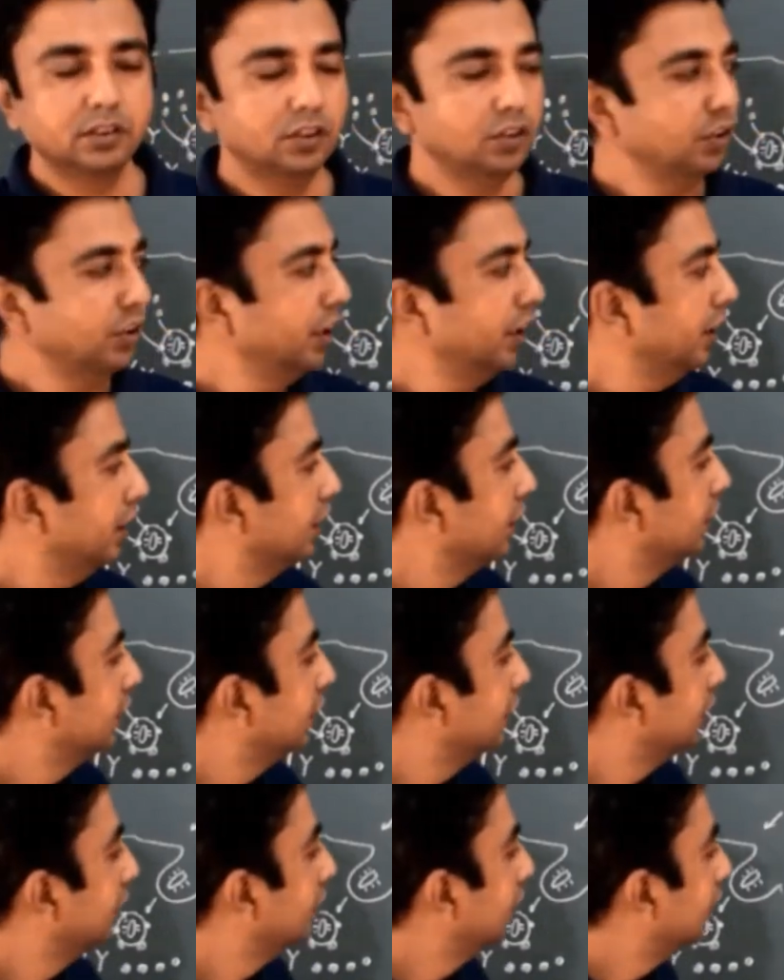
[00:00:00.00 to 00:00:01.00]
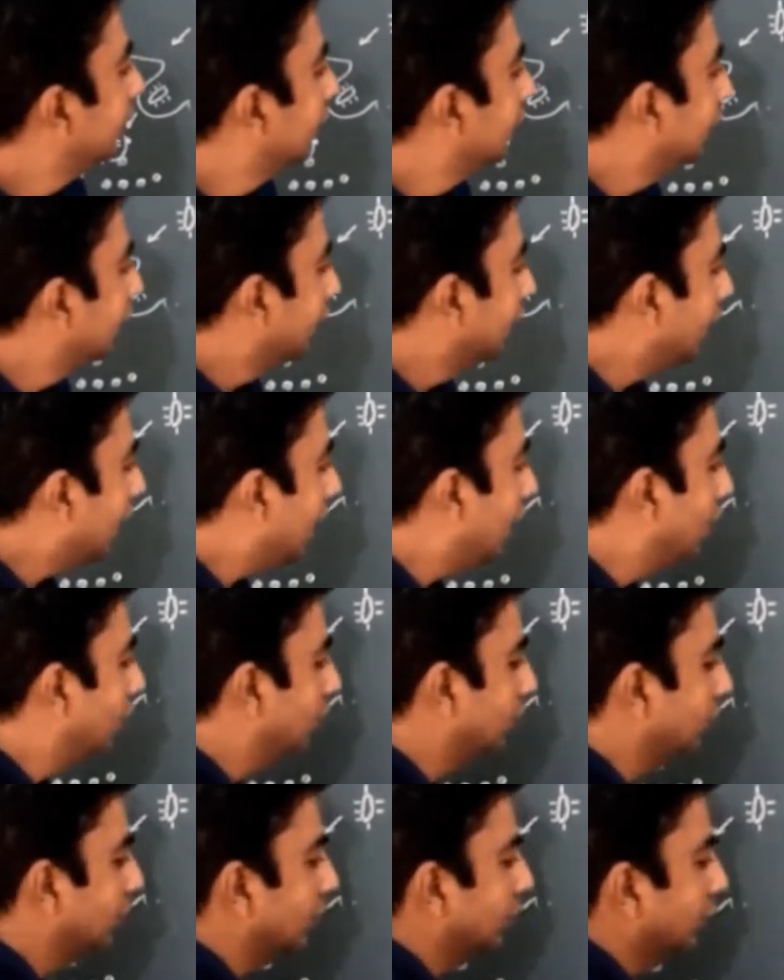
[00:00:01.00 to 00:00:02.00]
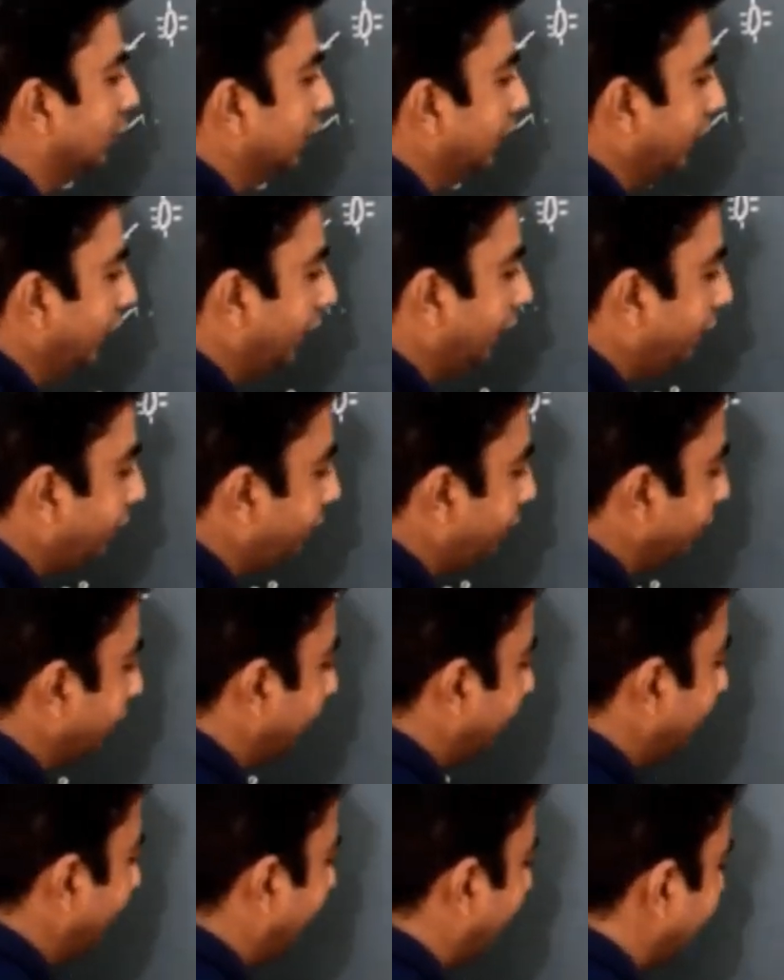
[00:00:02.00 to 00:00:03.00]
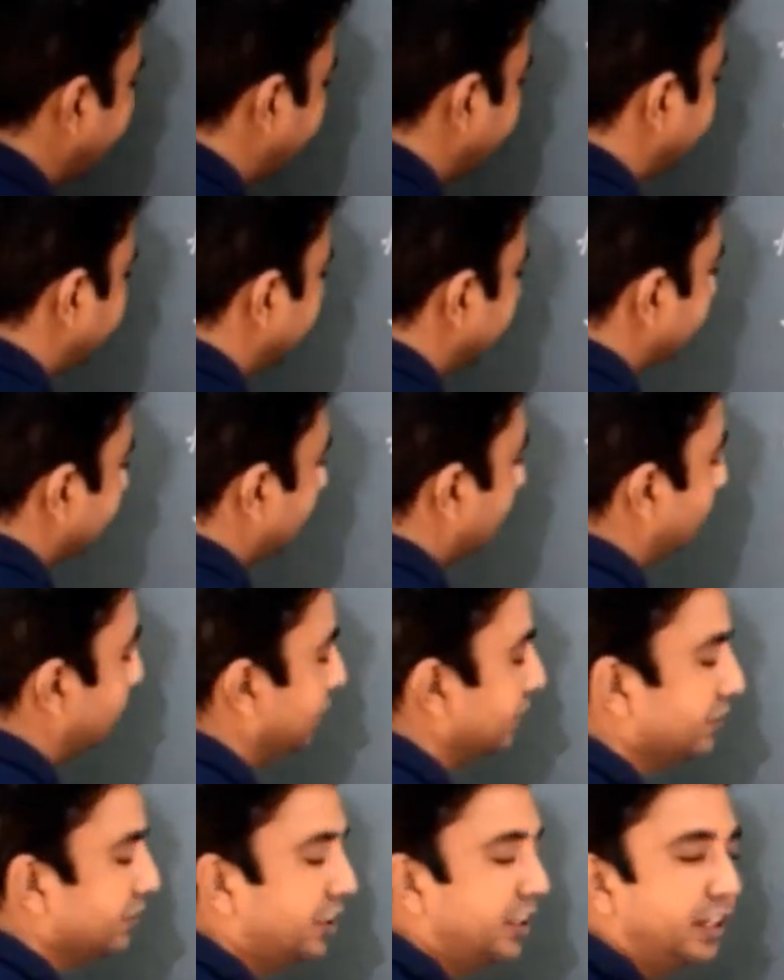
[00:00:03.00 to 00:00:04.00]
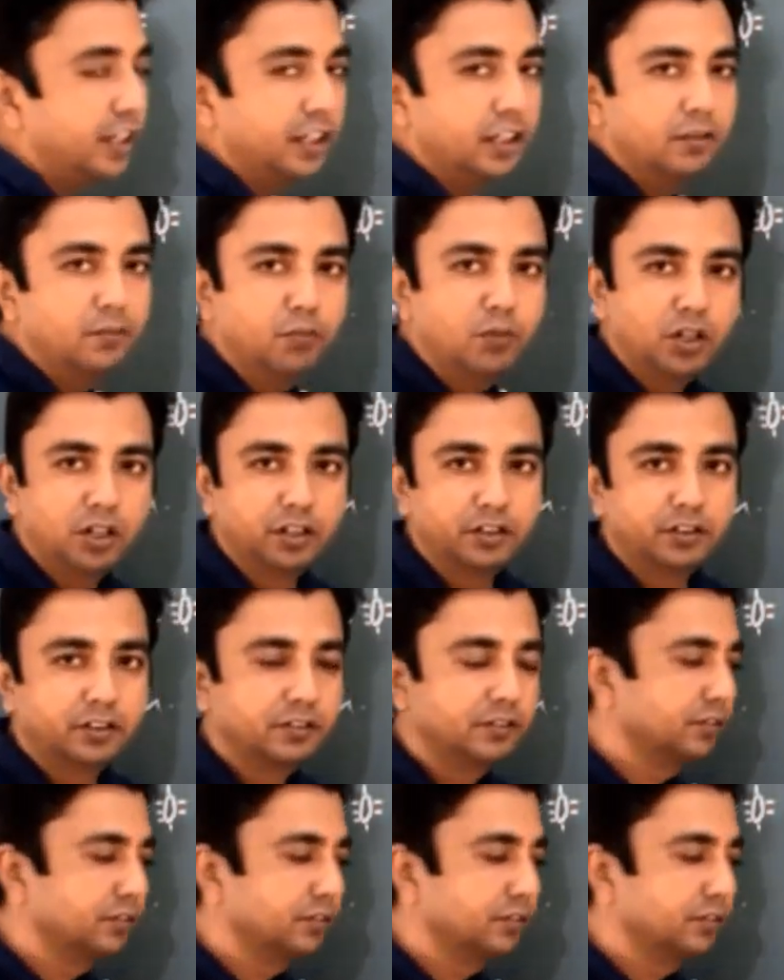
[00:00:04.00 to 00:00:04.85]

Okay. Now, if antigens are present in the blood,